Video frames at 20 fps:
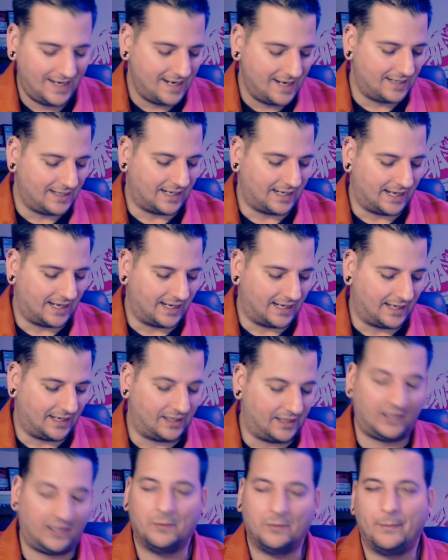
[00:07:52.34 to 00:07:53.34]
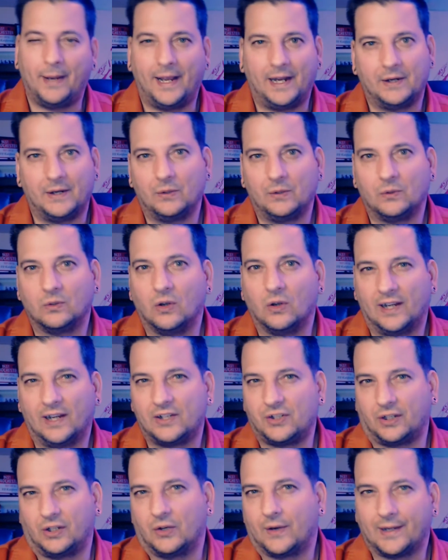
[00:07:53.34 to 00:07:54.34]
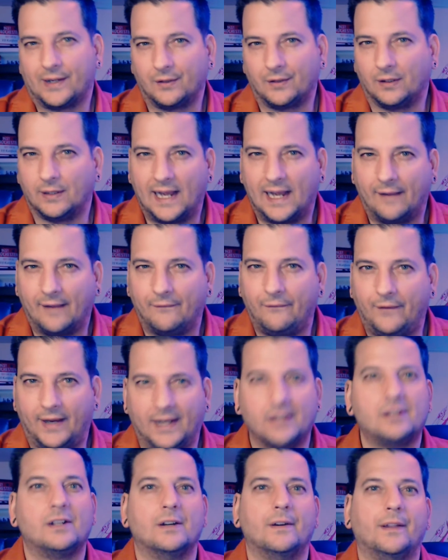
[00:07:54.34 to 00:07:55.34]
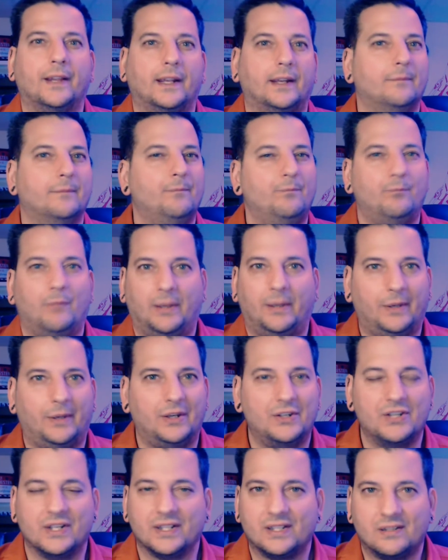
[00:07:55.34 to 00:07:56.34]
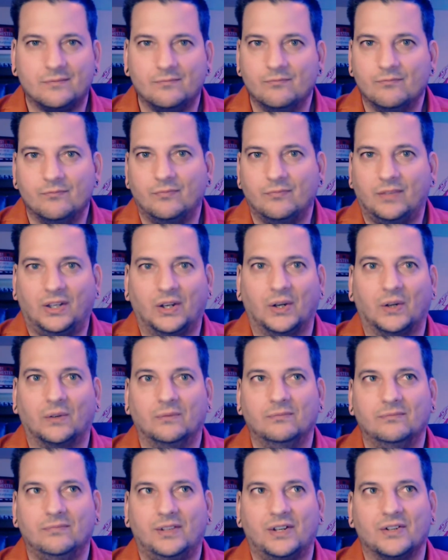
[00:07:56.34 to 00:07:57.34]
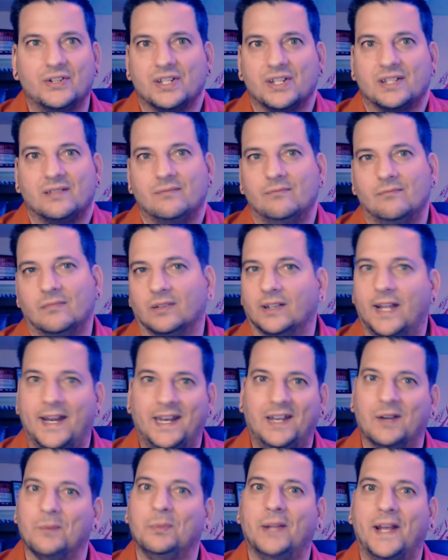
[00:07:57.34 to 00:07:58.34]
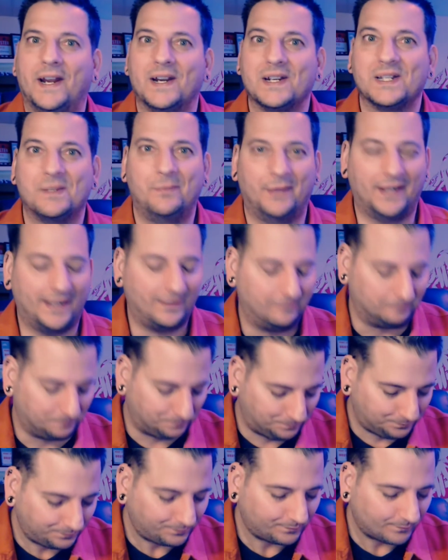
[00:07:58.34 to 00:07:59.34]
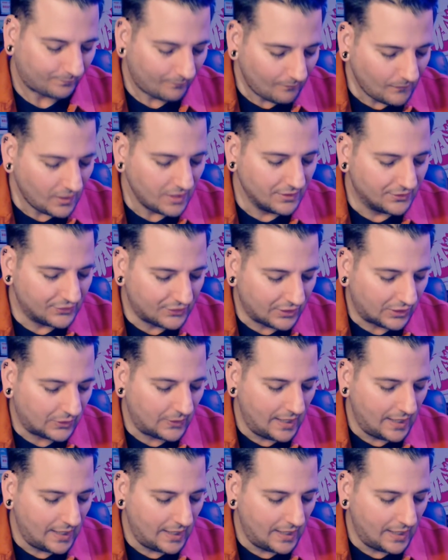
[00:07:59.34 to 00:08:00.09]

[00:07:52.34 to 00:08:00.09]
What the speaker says: Your battery will actually go down a lot faster than maybe just, you're just letting your platter spin. So